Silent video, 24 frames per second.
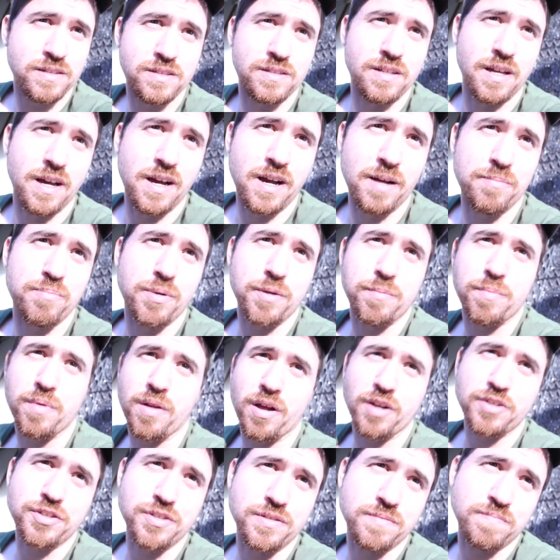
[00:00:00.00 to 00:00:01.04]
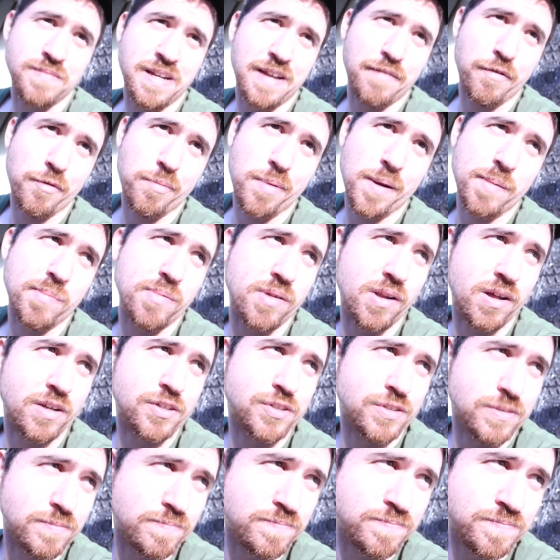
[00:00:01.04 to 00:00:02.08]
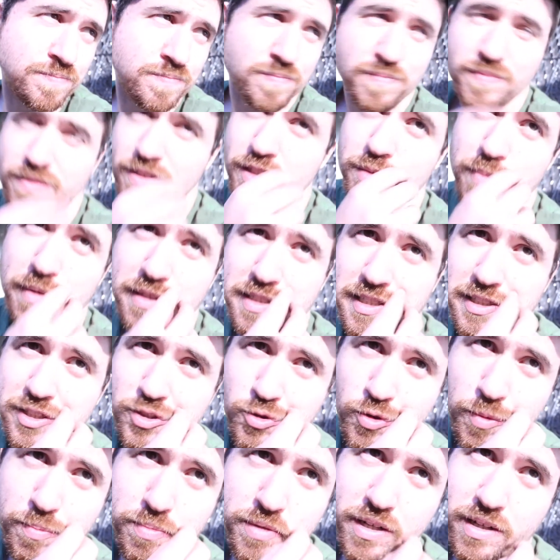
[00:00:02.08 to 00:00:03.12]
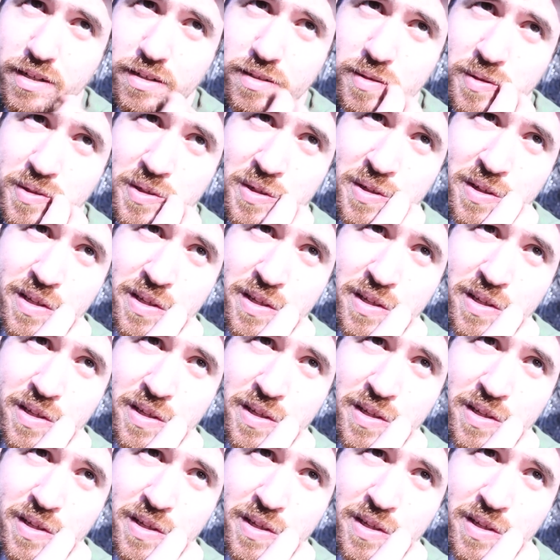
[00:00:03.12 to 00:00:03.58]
pre-production, heavy pre-production, especially scripting,